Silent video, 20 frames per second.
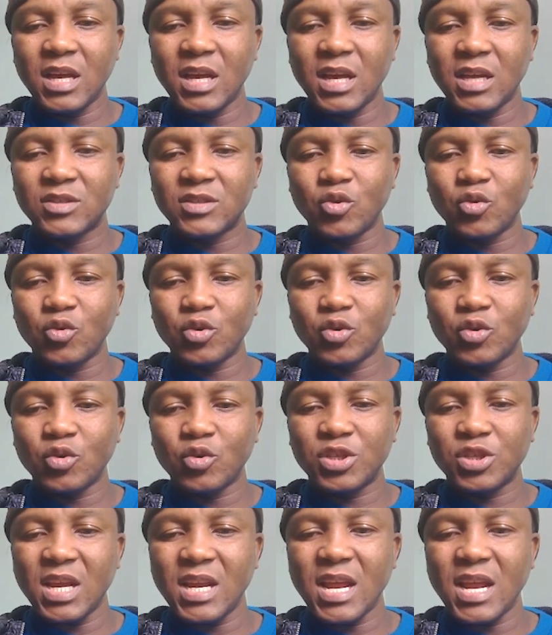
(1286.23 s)
solution
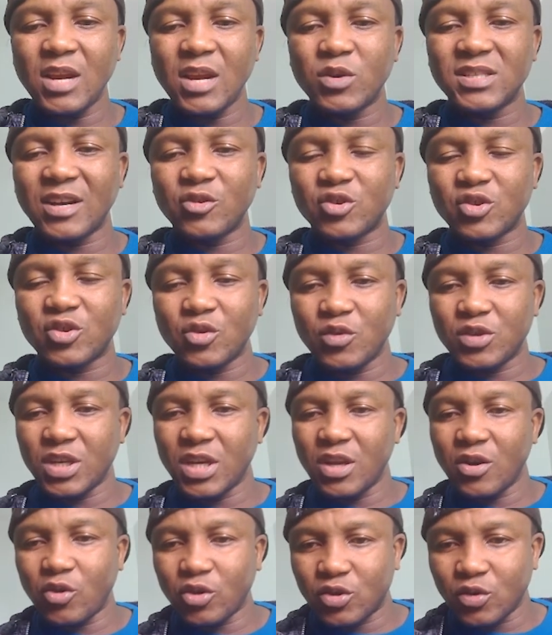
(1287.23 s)
needed, which is general
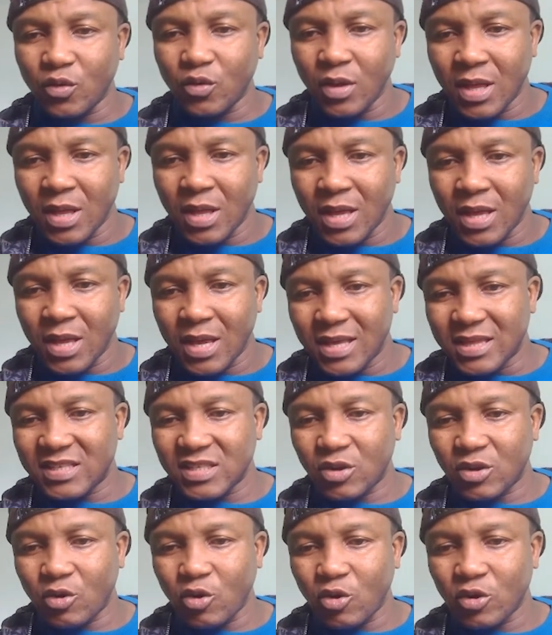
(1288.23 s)
solution equal to, this
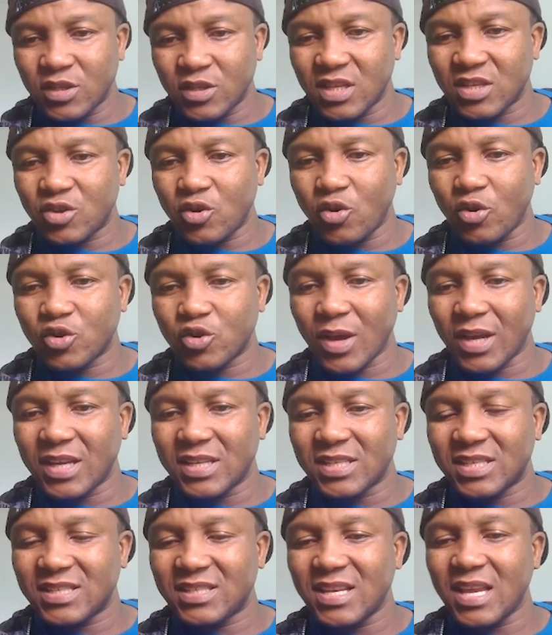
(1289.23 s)
is cost and this cost, so I
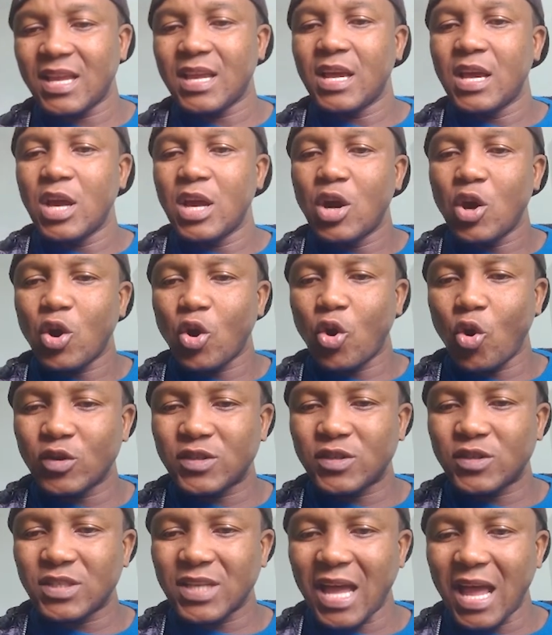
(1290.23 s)
can just say
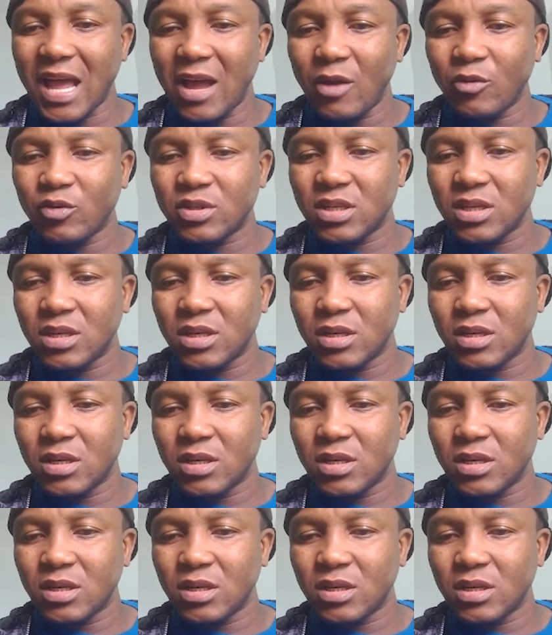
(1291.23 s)
cost out,